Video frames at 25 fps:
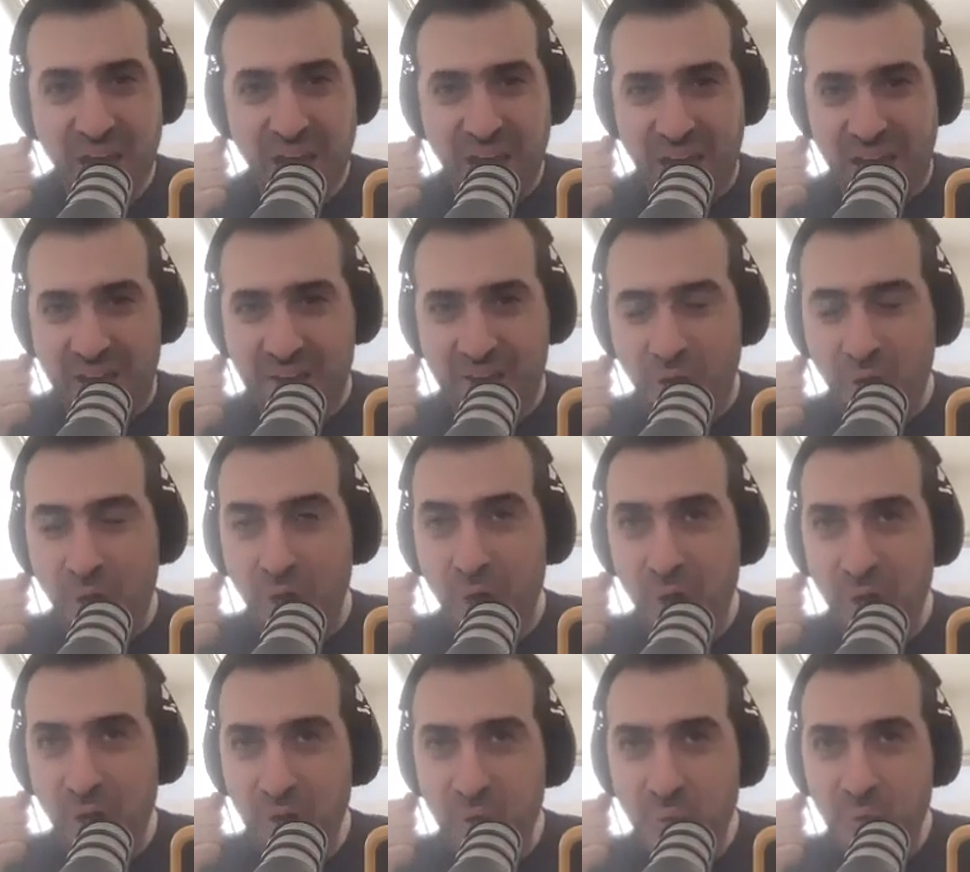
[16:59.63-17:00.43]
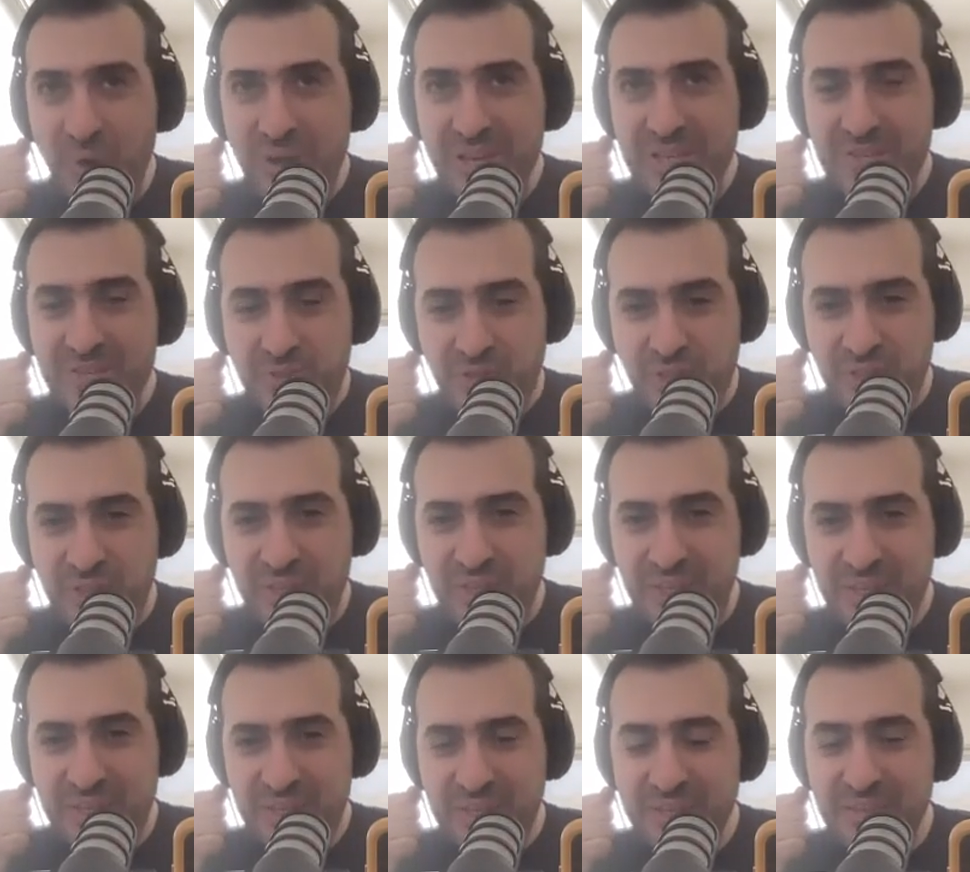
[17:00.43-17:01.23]
are always
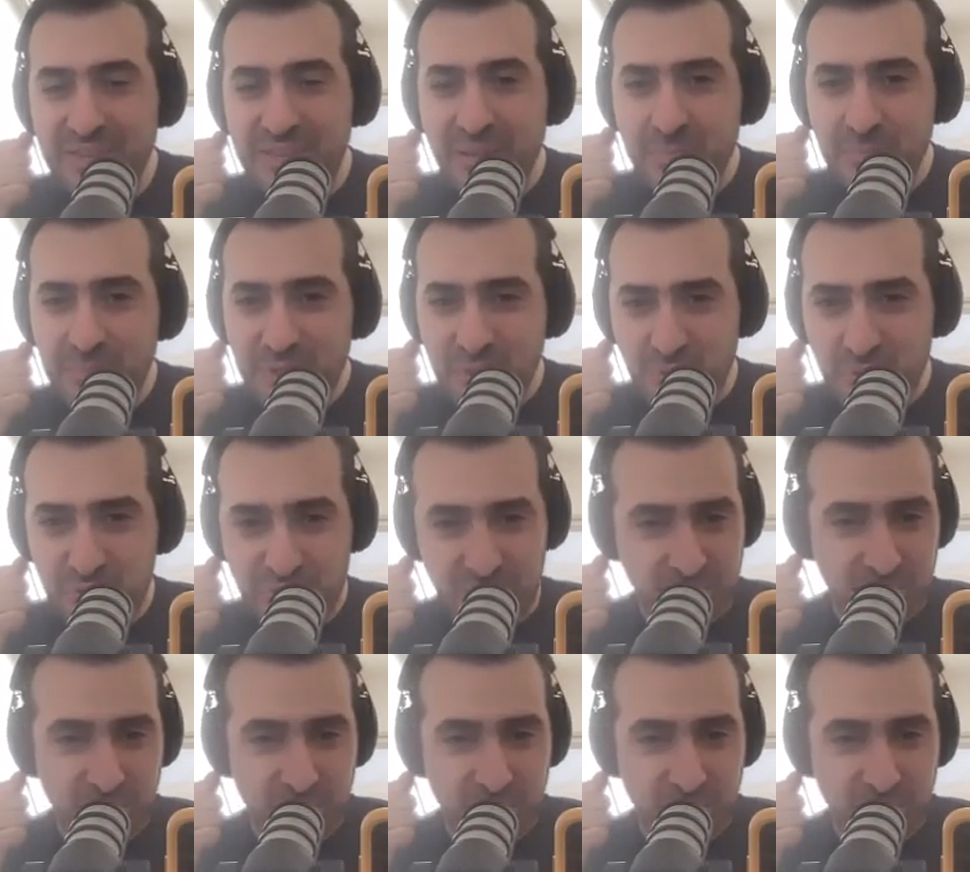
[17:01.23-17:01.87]
thinking the music,